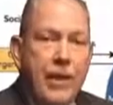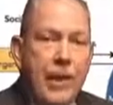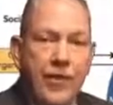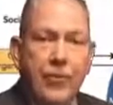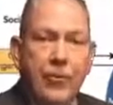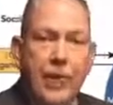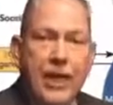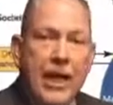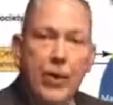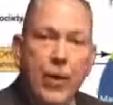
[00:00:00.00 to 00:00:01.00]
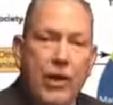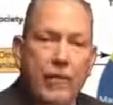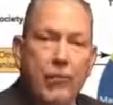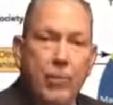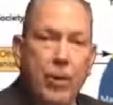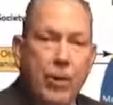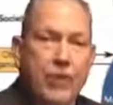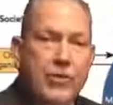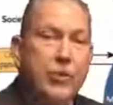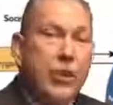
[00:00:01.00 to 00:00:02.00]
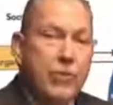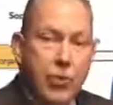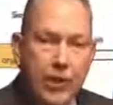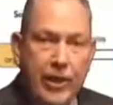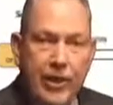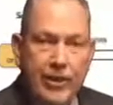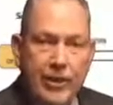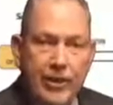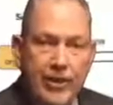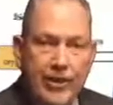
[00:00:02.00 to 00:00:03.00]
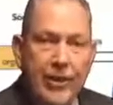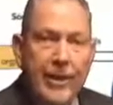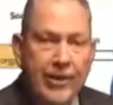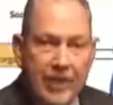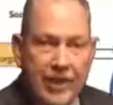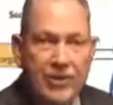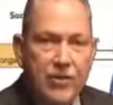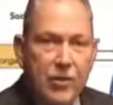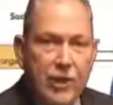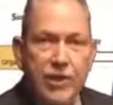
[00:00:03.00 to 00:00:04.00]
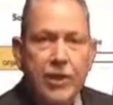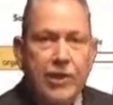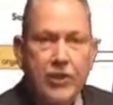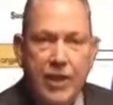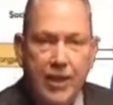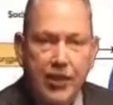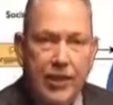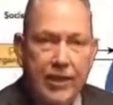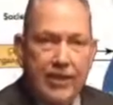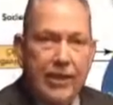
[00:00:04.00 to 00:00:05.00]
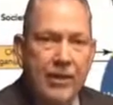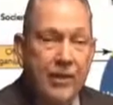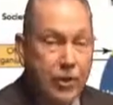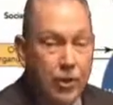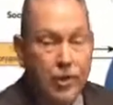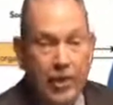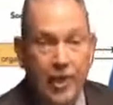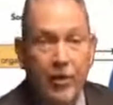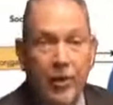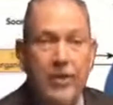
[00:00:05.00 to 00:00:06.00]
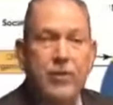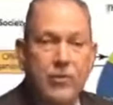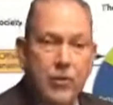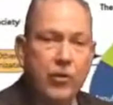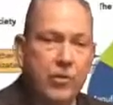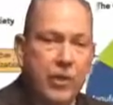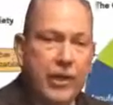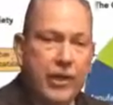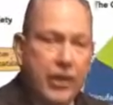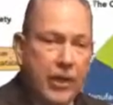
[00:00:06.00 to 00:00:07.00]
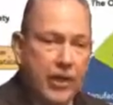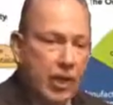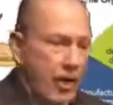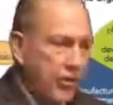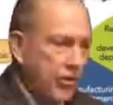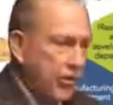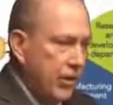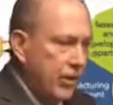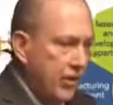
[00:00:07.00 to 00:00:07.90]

And 3, a way for parties to communicate. This is changing to the internet due to the internet, social media, and e-commerce.